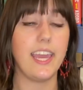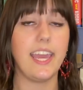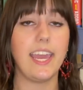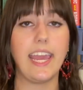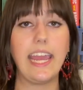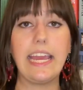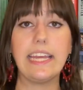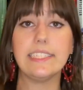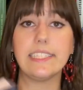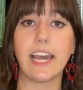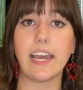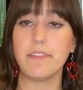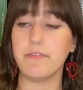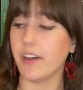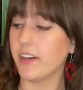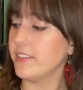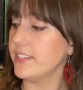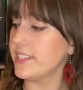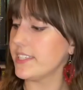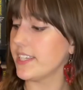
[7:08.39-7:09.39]
And I
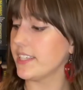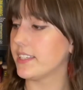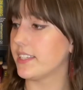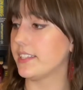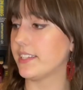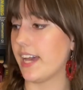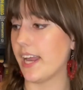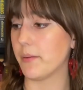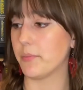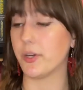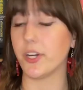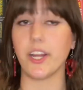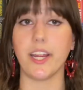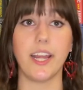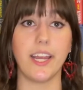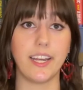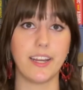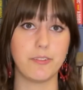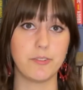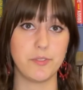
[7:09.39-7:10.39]
found this at the library,
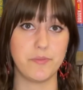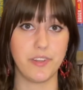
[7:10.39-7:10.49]
and I was